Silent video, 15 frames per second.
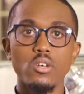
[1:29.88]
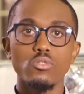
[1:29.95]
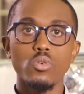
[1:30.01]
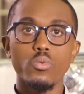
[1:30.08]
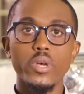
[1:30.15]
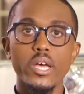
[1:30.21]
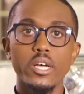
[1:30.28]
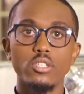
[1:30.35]
So
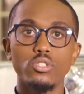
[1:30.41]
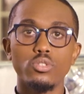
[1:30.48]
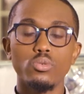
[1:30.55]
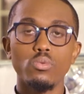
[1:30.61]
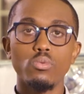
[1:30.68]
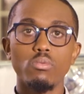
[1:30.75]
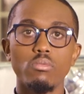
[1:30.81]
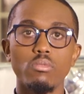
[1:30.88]
we had
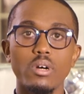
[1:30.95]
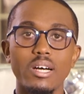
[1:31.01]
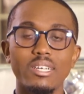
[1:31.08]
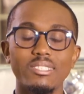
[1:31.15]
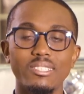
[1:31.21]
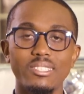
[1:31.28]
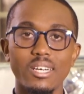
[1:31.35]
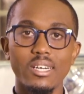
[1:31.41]
to
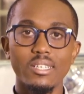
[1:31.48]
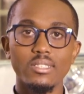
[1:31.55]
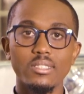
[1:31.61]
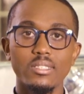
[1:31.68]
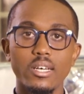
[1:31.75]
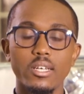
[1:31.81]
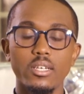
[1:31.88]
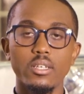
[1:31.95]

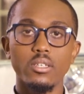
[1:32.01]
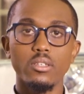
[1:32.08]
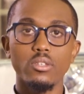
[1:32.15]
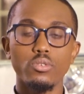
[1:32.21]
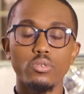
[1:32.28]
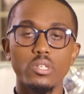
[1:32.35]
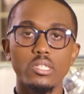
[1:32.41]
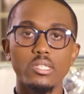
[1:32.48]
adjust, and
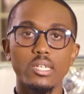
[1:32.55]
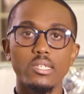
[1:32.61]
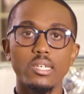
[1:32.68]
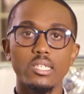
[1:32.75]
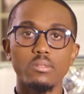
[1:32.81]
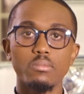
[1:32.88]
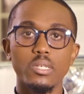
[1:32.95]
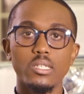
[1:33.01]
through this
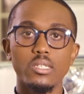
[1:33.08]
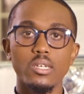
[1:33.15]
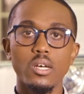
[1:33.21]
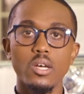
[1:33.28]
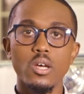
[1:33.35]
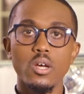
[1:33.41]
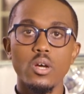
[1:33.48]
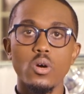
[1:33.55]
adjustment,
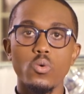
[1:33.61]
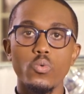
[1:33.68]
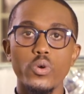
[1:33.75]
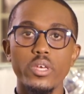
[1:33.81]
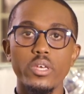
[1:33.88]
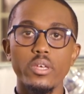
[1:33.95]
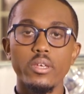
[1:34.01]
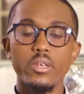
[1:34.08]

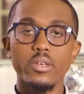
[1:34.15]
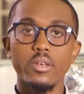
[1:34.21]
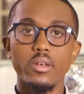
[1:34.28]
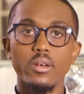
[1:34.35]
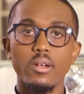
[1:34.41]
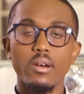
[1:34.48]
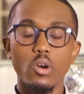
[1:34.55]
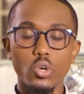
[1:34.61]
we
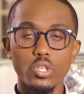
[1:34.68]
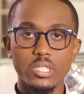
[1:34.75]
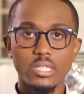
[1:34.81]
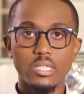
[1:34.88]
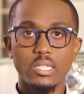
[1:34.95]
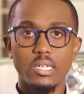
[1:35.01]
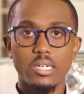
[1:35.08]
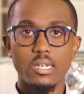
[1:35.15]

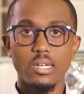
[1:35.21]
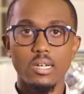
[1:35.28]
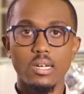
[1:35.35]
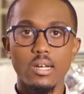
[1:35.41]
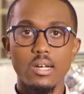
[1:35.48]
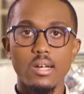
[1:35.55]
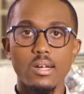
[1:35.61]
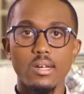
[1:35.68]
lost
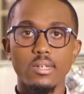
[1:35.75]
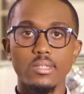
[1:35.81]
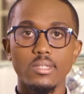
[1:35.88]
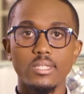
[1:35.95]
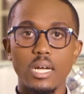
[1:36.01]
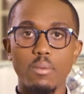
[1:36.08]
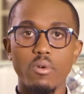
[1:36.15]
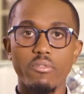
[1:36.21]

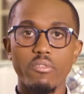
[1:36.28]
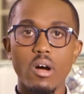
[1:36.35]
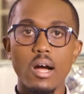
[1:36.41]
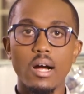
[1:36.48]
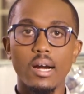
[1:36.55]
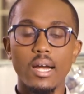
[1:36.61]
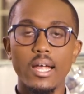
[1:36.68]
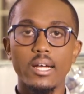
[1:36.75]
some of our
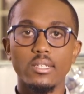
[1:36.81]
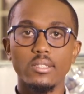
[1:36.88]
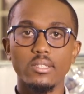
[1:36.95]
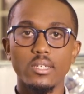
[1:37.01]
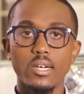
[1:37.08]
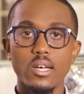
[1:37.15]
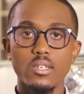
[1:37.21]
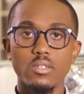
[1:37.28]

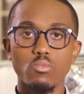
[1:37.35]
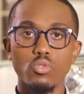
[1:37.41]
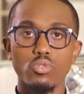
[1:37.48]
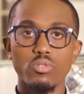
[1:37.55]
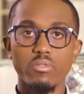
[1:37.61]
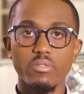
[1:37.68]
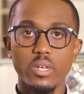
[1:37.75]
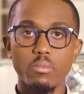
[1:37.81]
clients as
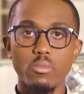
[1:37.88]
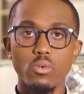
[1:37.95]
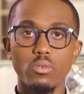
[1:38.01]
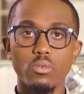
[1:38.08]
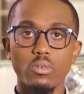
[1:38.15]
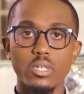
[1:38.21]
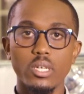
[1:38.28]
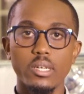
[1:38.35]
most of them could
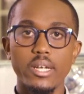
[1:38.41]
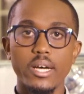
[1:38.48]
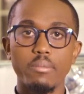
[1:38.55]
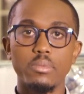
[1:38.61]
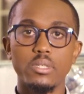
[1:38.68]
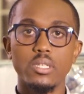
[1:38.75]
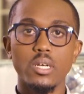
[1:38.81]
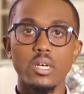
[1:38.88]
not
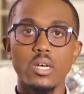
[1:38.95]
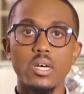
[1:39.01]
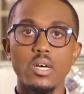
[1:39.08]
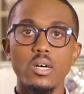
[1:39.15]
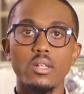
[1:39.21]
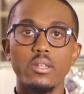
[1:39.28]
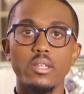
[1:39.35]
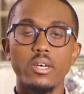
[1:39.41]
adapt
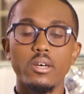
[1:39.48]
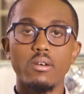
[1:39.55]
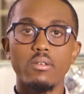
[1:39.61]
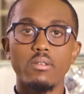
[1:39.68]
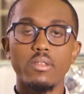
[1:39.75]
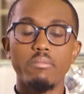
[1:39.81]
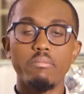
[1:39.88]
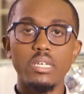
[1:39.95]

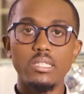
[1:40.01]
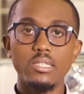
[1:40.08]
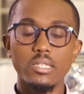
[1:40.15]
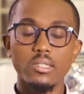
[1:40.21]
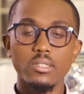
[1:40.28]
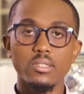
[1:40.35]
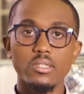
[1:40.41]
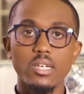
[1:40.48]
the
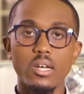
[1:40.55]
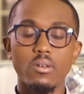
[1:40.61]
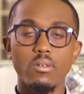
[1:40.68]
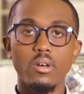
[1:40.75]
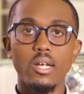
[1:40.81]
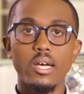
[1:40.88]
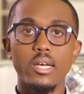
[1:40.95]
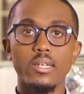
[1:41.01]
meetings done
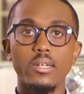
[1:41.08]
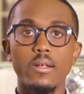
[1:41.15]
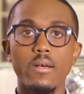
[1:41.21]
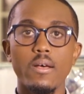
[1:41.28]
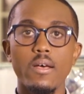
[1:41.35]
online